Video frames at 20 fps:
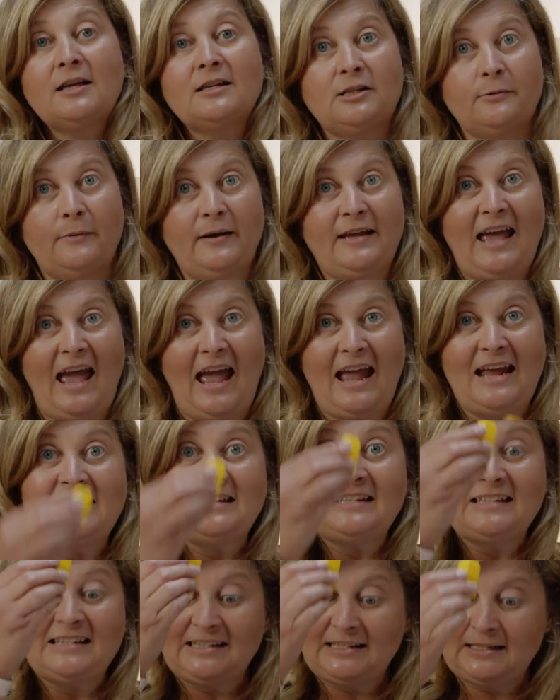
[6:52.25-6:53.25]
So
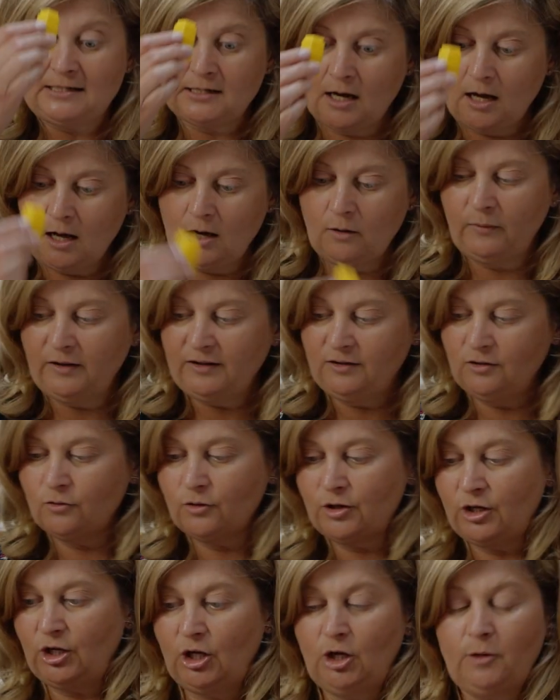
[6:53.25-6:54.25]
again, start with
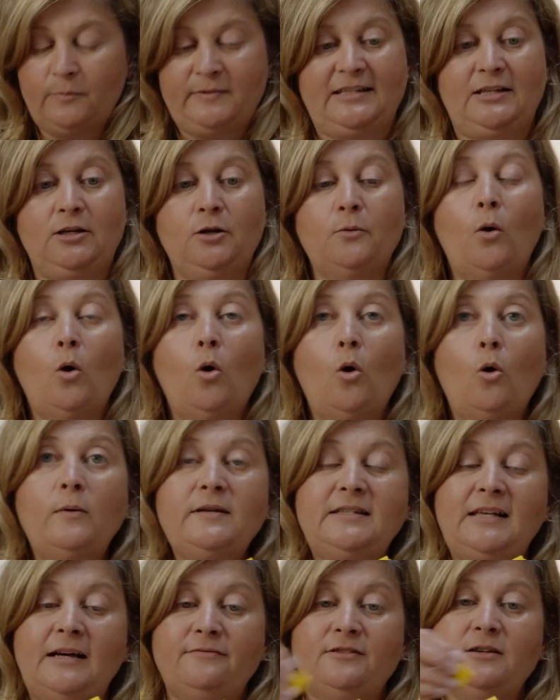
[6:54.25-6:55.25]
your cubes, and you
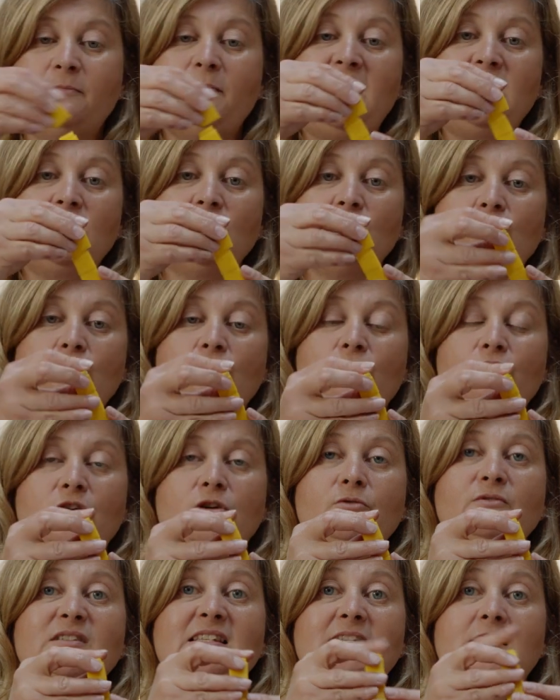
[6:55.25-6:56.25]
always have to make sure
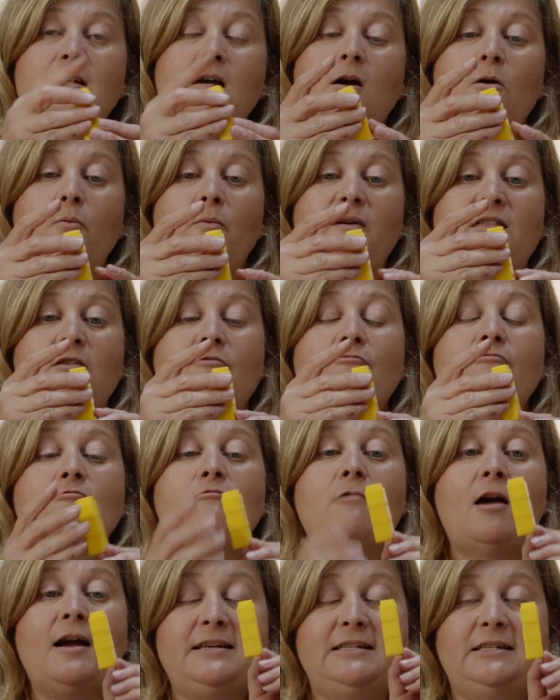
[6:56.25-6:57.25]
you start with the
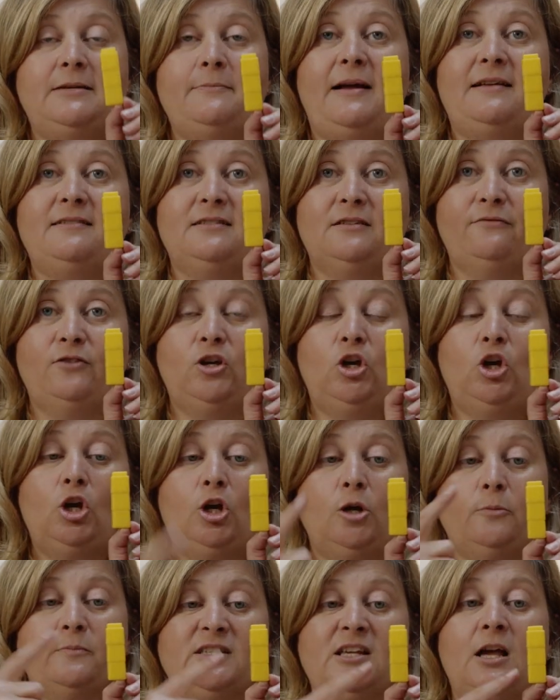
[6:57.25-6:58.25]
right amount of
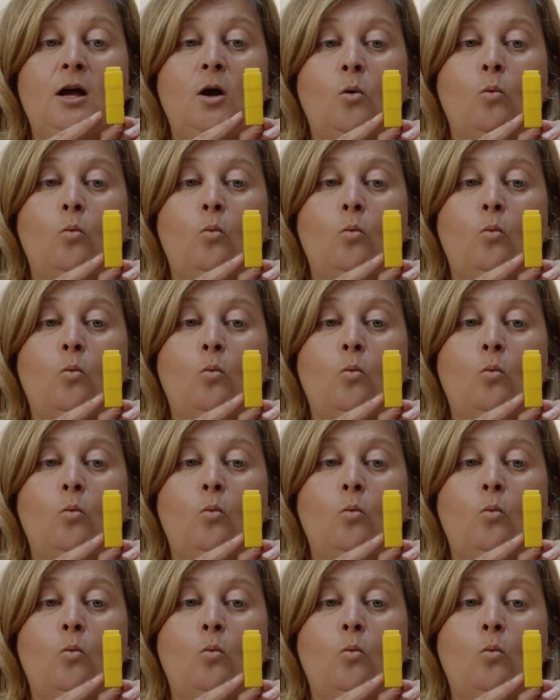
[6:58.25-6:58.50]
cubes.